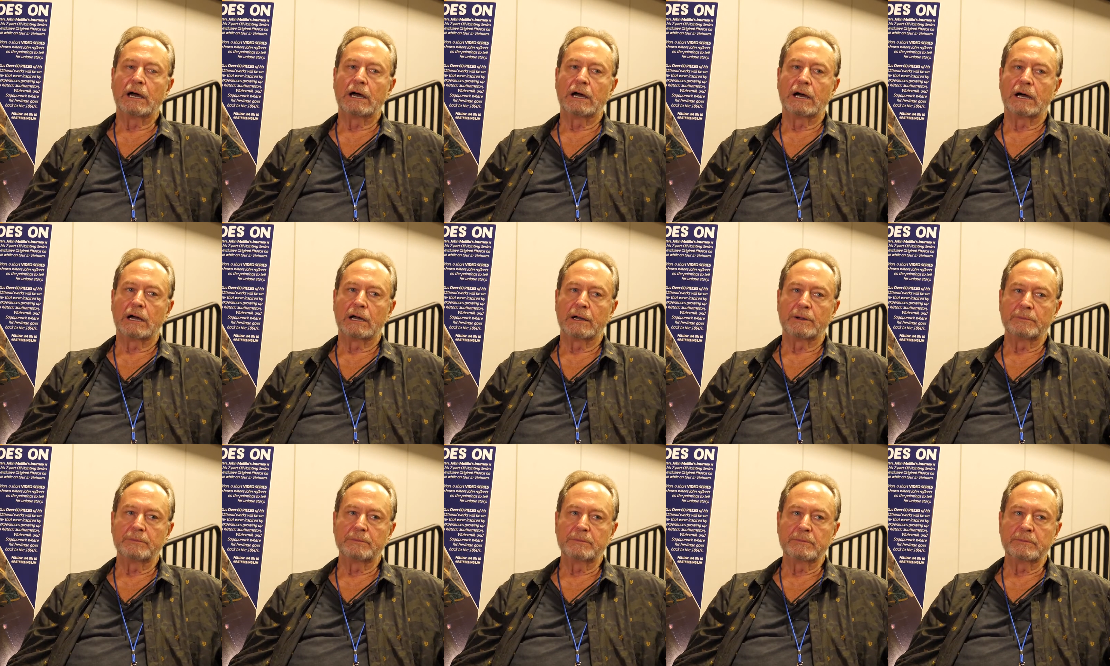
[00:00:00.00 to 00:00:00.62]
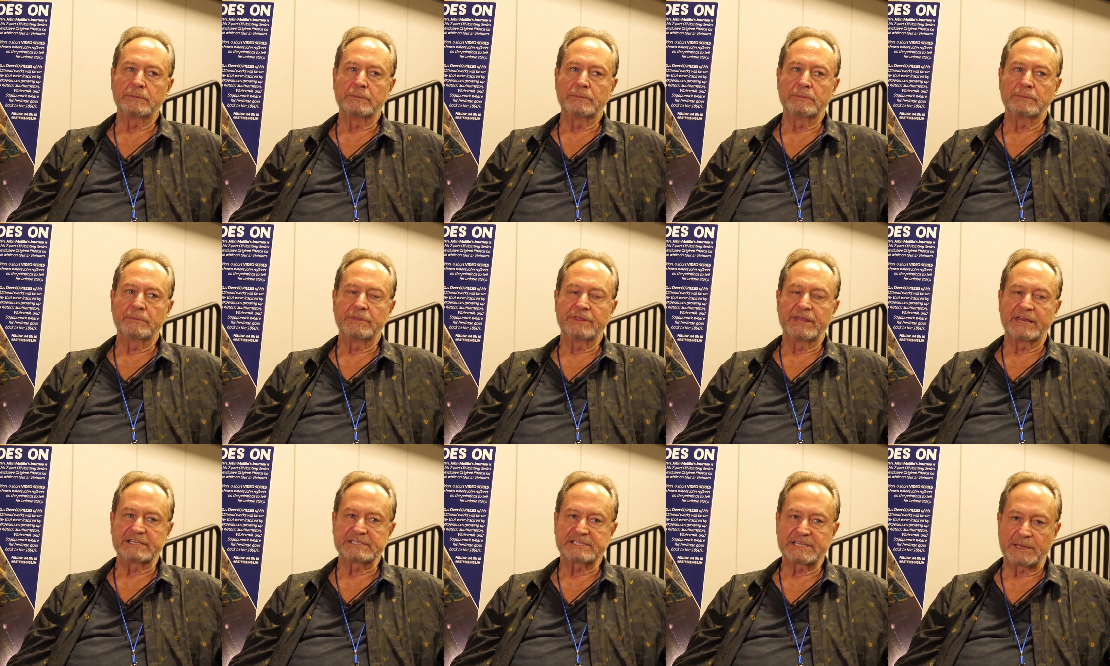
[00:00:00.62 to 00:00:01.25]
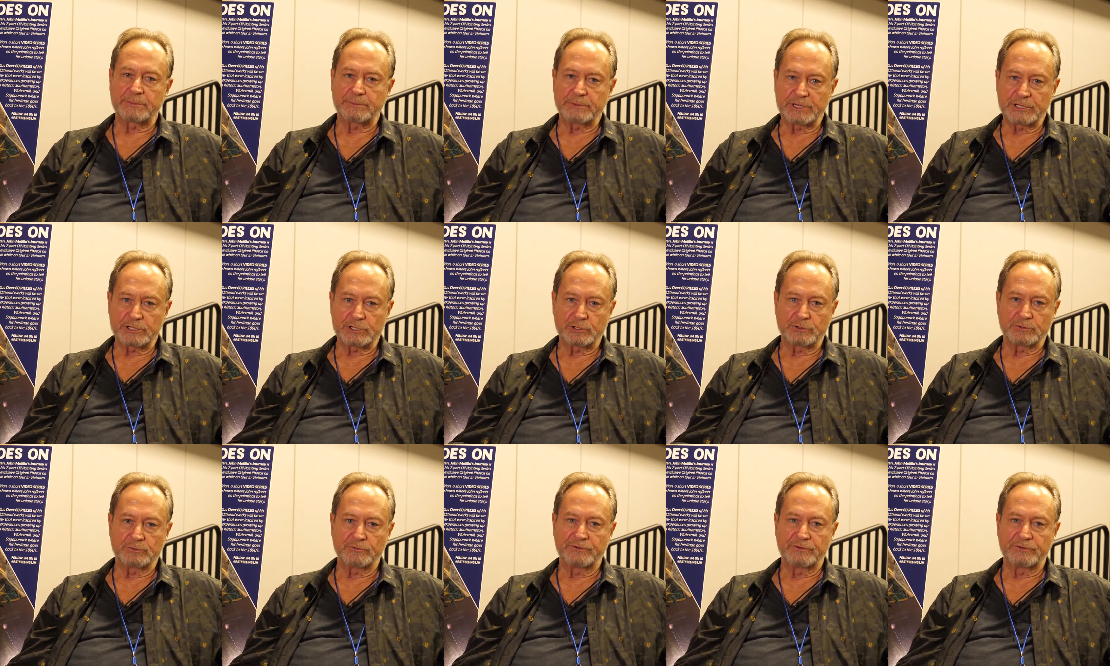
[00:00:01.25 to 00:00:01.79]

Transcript: Uh, they sent me to